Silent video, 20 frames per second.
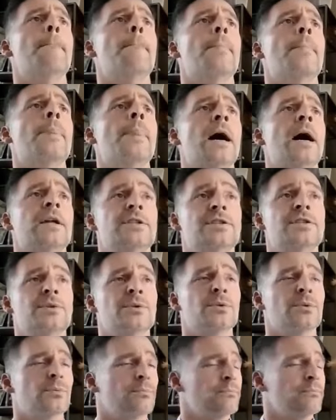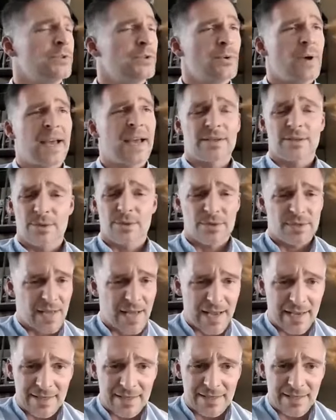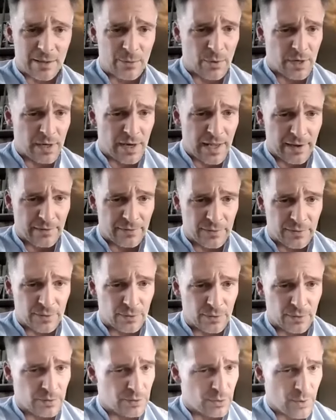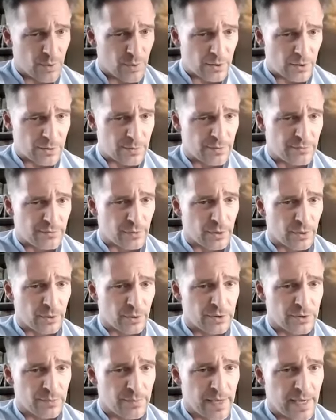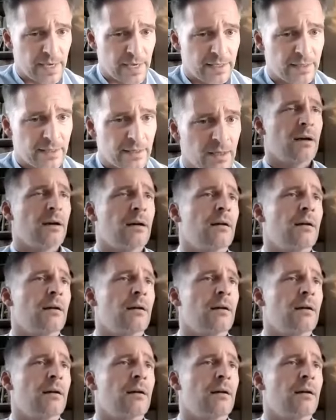not to do exercise like 1.5 to 2 hours before going to bed.